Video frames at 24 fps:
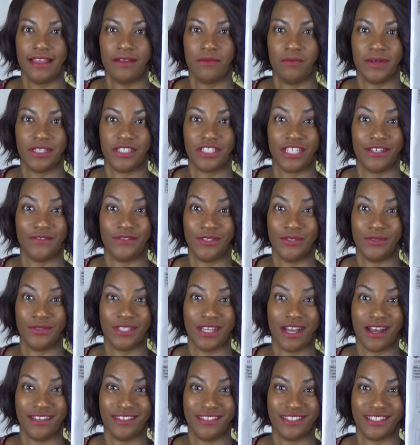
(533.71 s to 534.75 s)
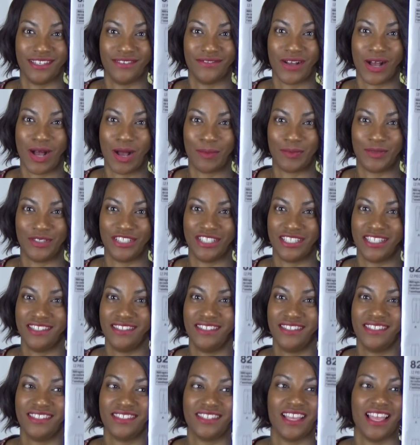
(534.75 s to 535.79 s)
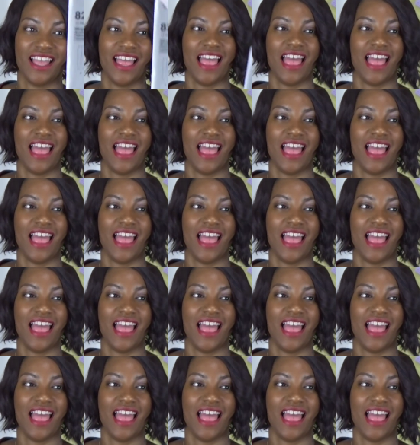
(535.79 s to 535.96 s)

which gives you tons of options.